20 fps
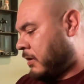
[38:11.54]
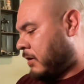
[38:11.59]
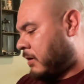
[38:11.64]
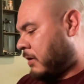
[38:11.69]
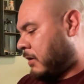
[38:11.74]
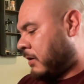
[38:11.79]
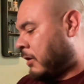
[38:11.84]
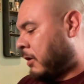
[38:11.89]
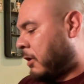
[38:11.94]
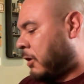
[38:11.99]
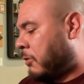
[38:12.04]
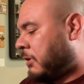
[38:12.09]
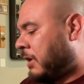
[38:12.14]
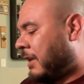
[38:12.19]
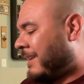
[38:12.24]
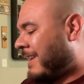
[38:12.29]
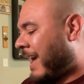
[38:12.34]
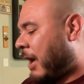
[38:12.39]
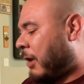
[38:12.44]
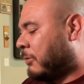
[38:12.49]
Cloning
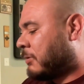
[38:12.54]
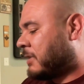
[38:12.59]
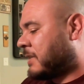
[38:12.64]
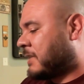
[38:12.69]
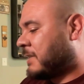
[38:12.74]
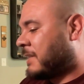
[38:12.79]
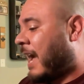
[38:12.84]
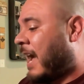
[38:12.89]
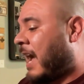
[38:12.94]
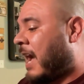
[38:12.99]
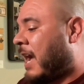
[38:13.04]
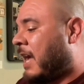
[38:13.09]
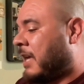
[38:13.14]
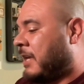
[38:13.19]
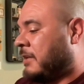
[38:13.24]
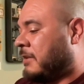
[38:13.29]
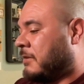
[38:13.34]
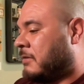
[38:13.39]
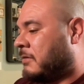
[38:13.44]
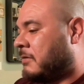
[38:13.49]
outside.
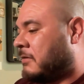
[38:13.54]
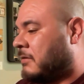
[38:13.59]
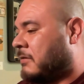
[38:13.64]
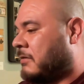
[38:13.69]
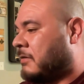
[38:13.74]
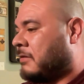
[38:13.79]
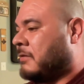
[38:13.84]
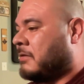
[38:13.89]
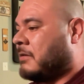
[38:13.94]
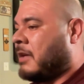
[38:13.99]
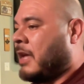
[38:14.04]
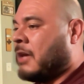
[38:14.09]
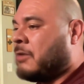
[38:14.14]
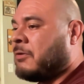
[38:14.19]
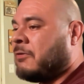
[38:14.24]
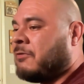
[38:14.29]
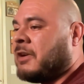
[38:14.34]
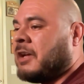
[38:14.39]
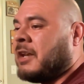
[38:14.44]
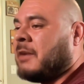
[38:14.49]
How do we
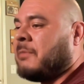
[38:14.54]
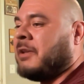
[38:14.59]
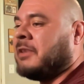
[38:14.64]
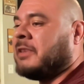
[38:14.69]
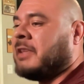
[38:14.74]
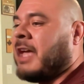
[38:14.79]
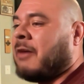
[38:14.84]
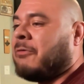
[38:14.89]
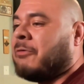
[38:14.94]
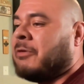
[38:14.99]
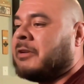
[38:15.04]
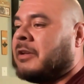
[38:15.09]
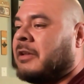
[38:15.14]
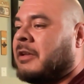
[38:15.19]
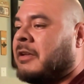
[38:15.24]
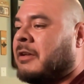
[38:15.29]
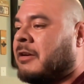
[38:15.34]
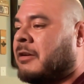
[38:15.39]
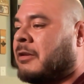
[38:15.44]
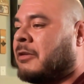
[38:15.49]
forget about that one?
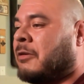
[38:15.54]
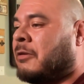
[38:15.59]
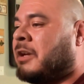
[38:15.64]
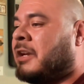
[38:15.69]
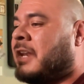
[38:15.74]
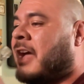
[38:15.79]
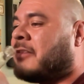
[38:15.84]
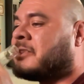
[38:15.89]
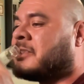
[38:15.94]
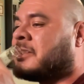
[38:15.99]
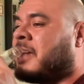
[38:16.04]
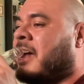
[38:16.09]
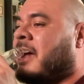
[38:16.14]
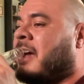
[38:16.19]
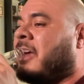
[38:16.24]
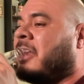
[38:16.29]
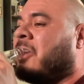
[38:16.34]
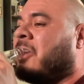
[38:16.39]
Cloning outside.